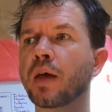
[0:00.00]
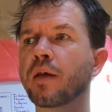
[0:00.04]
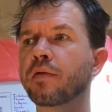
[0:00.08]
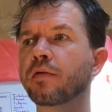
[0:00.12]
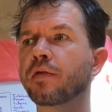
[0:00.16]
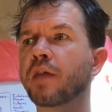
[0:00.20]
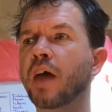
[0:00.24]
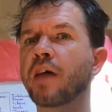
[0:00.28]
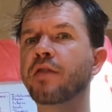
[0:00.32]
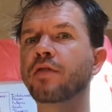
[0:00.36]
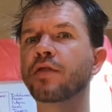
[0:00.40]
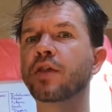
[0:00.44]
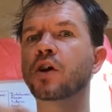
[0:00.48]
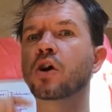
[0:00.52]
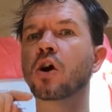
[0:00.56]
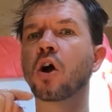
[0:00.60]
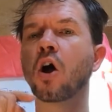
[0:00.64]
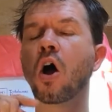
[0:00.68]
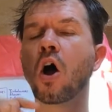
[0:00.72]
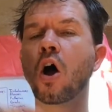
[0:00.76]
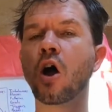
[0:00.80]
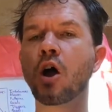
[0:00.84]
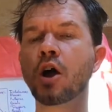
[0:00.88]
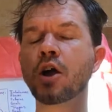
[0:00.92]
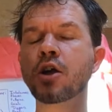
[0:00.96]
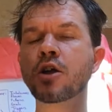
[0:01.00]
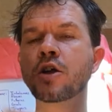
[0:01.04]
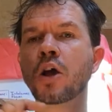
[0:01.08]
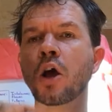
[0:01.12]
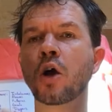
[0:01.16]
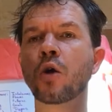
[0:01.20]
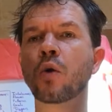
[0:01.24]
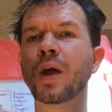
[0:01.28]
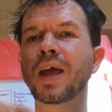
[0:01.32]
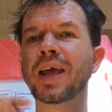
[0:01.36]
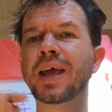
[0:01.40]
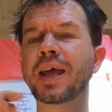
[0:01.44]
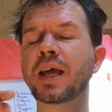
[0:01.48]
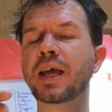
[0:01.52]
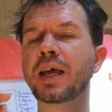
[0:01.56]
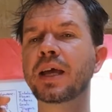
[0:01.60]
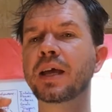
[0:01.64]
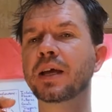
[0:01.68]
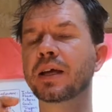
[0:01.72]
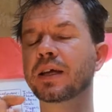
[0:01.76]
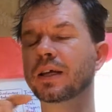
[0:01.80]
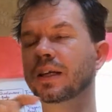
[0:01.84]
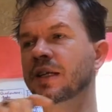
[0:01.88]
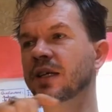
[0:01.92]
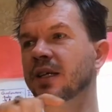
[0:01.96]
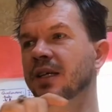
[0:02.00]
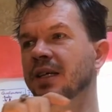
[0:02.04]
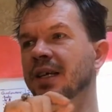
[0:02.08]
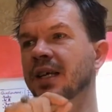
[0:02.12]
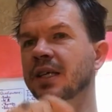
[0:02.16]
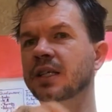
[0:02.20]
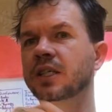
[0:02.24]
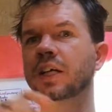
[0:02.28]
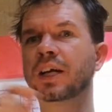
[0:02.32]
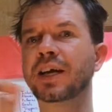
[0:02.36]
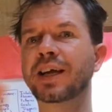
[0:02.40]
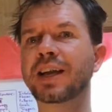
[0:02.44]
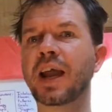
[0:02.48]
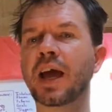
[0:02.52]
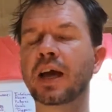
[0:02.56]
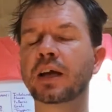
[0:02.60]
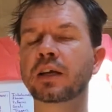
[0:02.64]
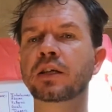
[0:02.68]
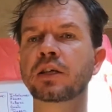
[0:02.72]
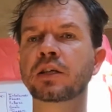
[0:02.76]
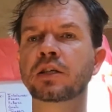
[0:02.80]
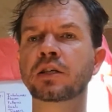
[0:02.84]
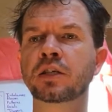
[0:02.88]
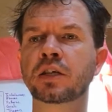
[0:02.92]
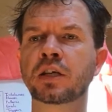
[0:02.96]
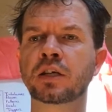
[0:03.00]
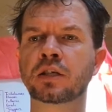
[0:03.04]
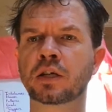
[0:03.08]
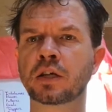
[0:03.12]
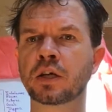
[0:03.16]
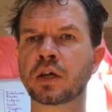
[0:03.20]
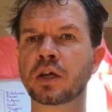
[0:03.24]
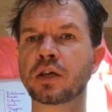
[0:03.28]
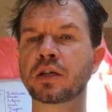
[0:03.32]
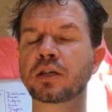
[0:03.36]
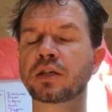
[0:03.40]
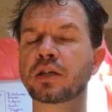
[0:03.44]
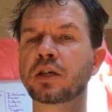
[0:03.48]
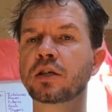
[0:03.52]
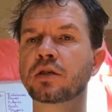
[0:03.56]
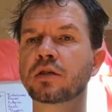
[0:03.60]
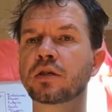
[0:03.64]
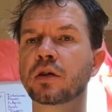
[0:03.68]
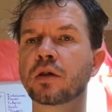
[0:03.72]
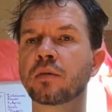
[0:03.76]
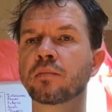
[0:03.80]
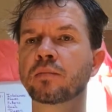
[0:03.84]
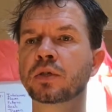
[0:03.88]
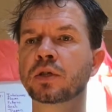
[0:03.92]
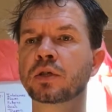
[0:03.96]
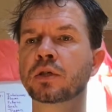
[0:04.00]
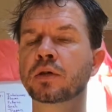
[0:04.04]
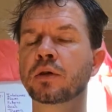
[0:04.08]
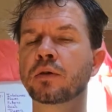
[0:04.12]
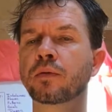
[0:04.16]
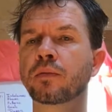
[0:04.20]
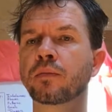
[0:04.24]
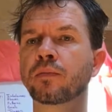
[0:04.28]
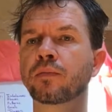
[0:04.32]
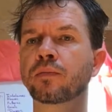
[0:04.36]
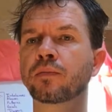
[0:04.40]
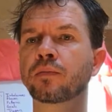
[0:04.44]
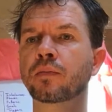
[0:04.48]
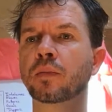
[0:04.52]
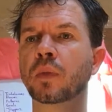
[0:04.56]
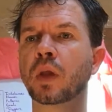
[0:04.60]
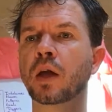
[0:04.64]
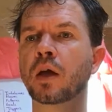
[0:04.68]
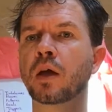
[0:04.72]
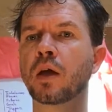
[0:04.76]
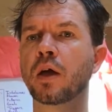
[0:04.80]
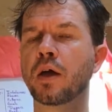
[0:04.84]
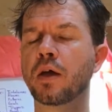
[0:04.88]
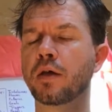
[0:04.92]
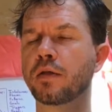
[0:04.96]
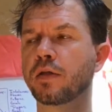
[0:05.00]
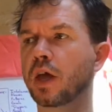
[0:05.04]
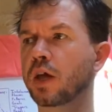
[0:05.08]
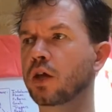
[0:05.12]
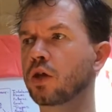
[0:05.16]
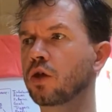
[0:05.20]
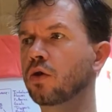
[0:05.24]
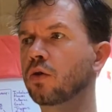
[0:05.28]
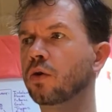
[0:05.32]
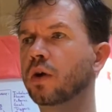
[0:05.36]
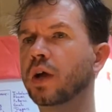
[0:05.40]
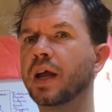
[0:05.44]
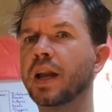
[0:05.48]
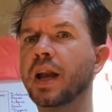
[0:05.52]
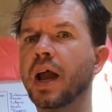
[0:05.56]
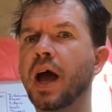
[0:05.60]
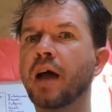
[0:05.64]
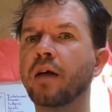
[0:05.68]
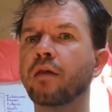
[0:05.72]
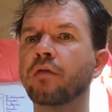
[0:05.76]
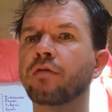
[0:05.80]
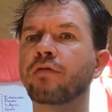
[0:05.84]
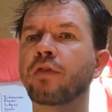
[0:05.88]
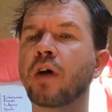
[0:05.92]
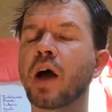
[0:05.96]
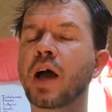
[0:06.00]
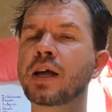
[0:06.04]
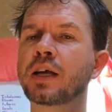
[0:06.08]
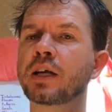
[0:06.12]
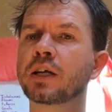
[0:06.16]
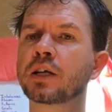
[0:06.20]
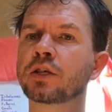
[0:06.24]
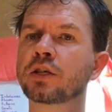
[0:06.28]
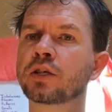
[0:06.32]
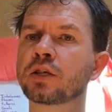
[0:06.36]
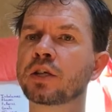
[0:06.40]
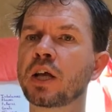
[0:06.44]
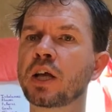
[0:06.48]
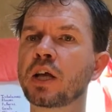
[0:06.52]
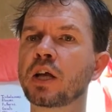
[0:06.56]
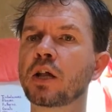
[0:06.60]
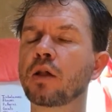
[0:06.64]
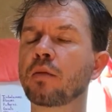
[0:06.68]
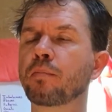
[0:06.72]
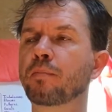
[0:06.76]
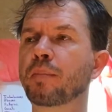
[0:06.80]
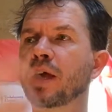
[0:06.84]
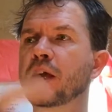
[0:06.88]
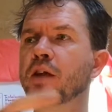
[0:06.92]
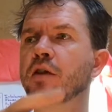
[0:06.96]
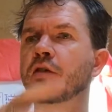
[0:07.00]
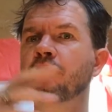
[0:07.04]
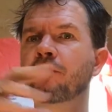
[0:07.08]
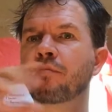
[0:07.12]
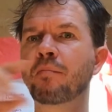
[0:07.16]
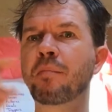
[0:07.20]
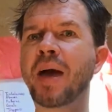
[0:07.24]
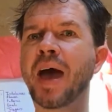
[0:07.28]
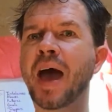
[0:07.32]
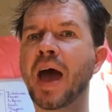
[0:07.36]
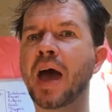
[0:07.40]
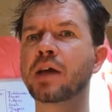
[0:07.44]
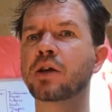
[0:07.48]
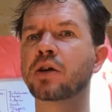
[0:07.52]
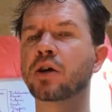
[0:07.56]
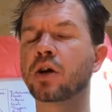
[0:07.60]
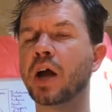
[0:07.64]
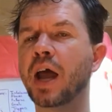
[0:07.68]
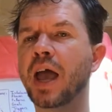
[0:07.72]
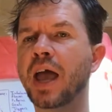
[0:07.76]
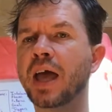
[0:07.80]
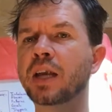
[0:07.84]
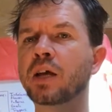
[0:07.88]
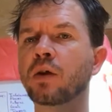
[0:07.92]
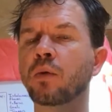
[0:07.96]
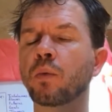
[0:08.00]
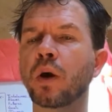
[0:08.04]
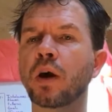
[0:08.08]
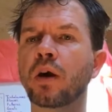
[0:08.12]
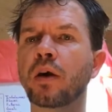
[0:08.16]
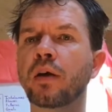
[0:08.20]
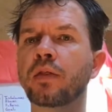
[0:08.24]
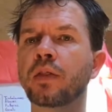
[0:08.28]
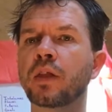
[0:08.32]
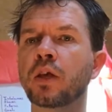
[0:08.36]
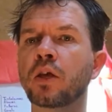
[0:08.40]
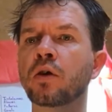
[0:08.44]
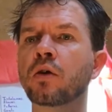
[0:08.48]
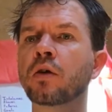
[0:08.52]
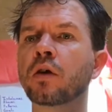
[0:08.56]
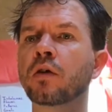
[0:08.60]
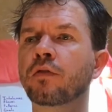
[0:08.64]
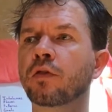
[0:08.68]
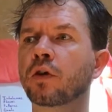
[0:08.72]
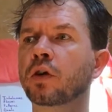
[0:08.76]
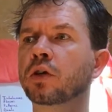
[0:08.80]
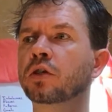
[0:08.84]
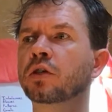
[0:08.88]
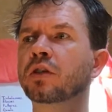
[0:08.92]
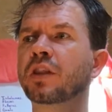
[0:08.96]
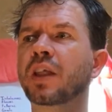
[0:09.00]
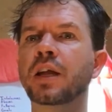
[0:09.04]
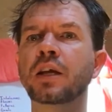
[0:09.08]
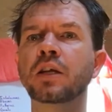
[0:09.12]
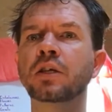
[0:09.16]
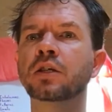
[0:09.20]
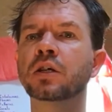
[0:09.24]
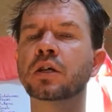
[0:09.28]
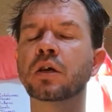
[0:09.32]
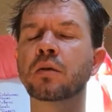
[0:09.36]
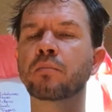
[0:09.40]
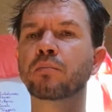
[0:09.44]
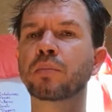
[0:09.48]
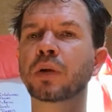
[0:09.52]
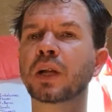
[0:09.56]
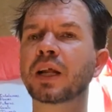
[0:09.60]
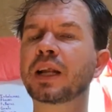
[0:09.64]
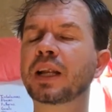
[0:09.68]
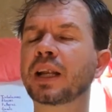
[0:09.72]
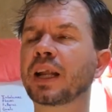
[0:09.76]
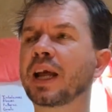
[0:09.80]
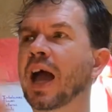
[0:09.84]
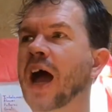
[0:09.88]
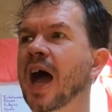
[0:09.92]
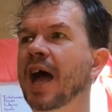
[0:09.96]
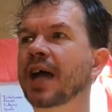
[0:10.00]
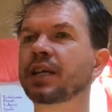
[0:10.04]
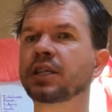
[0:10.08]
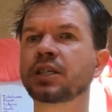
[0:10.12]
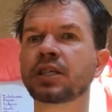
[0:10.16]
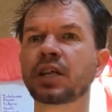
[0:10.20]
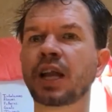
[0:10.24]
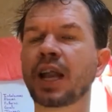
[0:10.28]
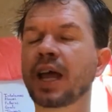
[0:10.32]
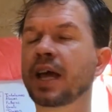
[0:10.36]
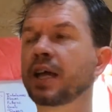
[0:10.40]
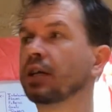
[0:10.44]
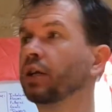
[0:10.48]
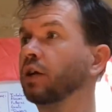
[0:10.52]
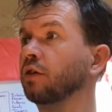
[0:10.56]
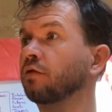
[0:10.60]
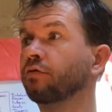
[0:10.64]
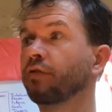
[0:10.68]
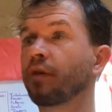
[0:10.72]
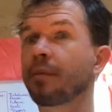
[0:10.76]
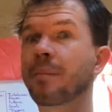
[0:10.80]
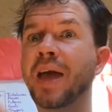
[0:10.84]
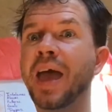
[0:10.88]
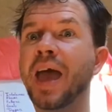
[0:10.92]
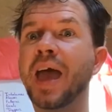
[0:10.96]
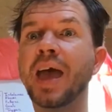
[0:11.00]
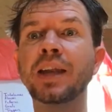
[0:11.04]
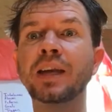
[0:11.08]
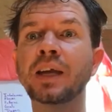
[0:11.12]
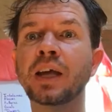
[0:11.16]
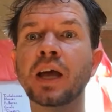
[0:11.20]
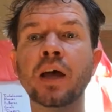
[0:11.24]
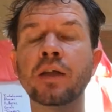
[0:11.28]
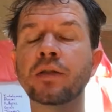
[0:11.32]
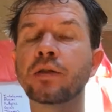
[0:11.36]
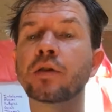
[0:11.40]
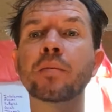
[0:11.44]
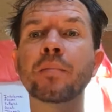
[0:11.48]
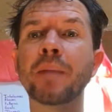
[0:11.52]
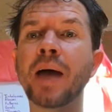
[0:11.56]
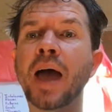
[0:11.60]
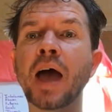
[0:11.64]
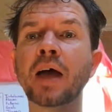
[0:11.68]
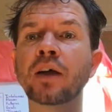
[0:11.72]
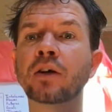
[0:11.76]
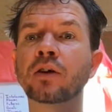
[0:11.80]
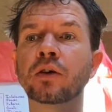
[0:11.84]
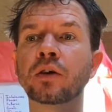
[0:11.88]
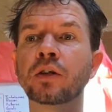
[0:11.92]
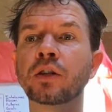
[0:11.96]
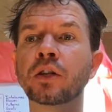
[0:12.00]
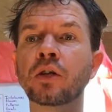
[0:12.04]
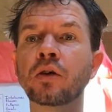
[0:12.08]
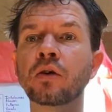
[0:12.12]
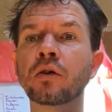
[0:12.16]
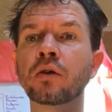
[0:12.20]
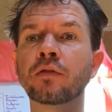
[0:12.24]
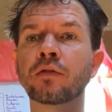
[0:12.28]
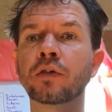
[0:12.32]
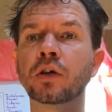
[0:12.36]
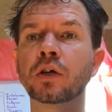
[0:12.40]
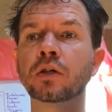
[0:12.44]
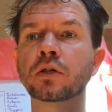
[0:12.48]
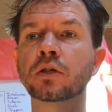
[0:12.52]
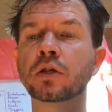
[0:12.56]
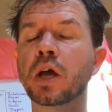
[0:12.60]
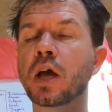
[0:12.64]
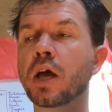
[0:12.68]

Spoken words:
that there are no disconnected systems, that you cannot find a single bit of matter anywhere in the universe that is completely isolated from any other matter in the universe,